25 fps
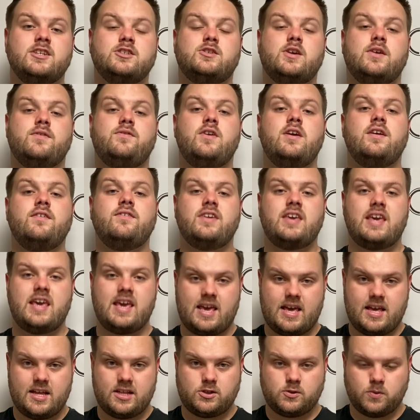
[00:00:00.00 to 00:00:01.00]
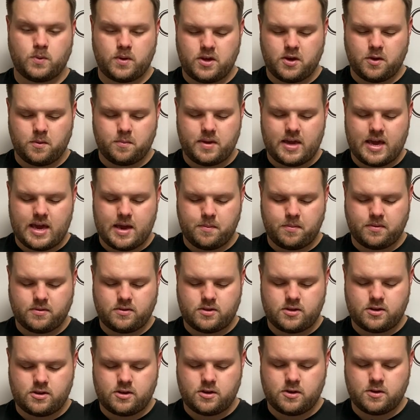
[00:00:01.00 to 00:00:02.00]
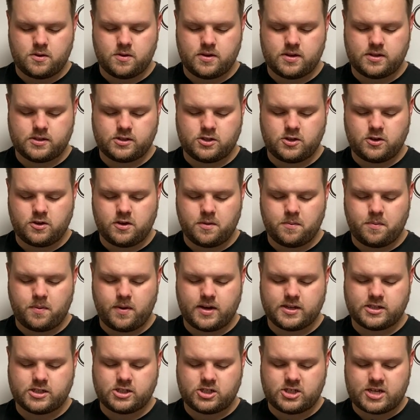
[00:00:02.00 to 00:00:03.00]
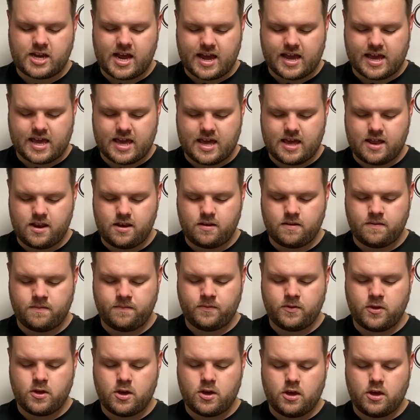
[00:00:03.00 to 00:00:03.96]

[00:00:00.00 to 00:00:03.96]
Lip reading: So if you have kids, what you'll be able to do is you can press check-in.